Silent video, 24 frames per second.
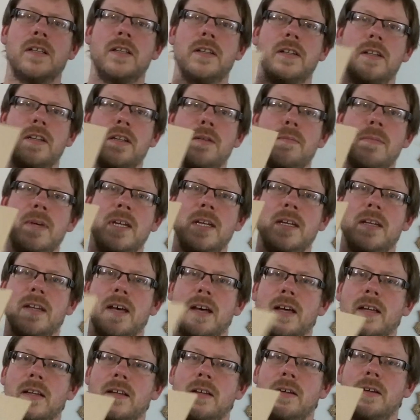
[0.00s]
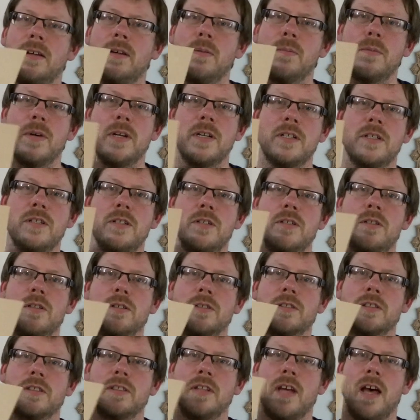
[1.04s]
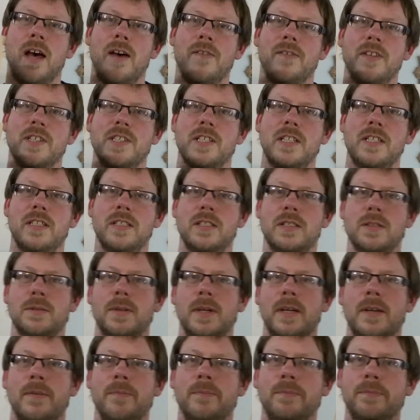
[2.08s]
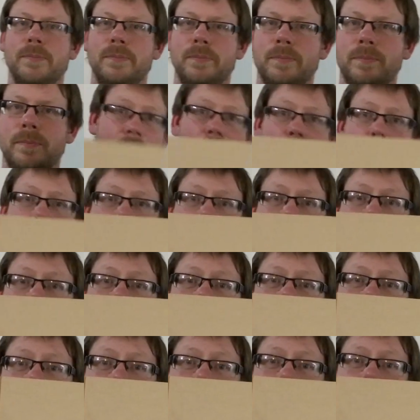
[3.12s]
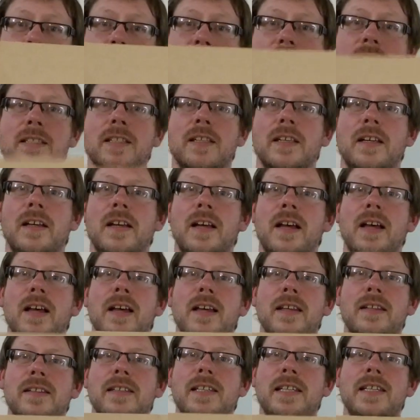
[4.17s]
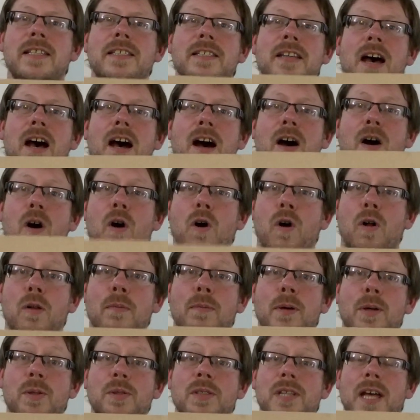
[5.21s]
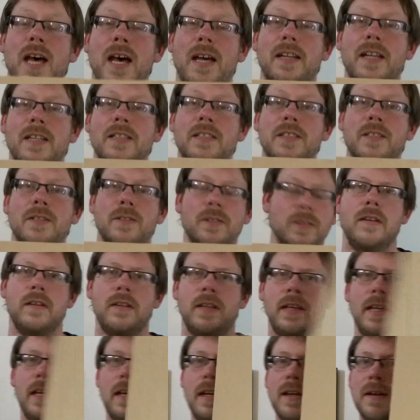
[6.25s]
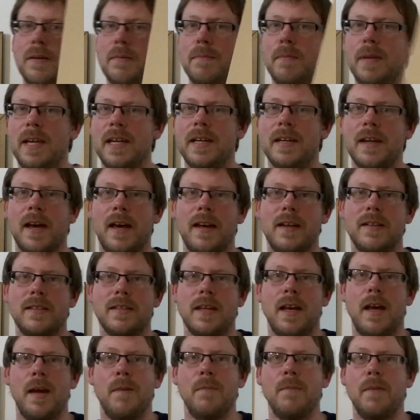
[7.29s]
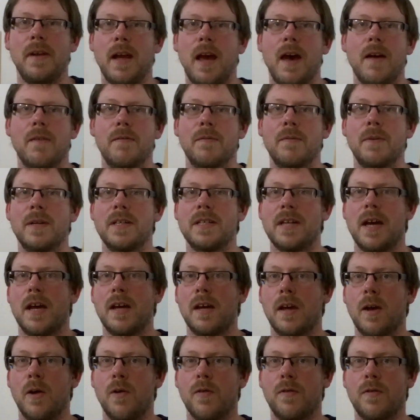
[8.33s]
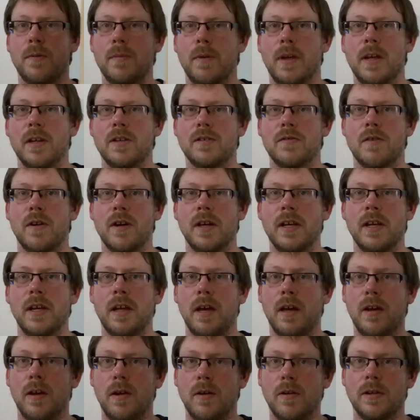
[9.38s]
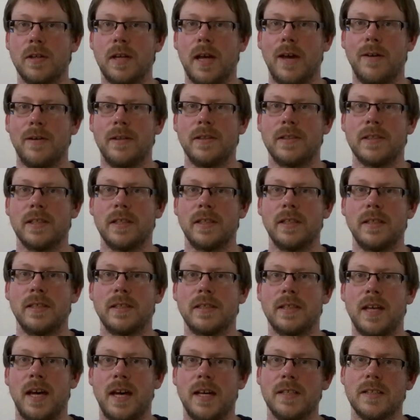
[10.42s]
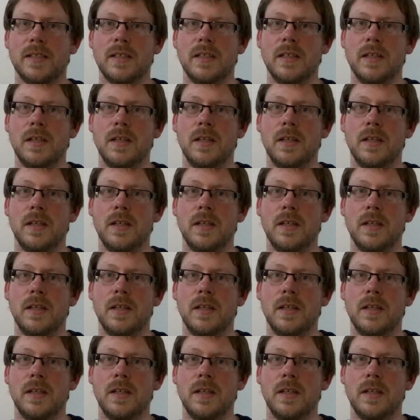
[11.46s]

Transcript: than the Medite, which doesn't have a sheen to it. Price wise, these are almost identical. The Medite MDF, which I got from Kitronik and cut down into these size,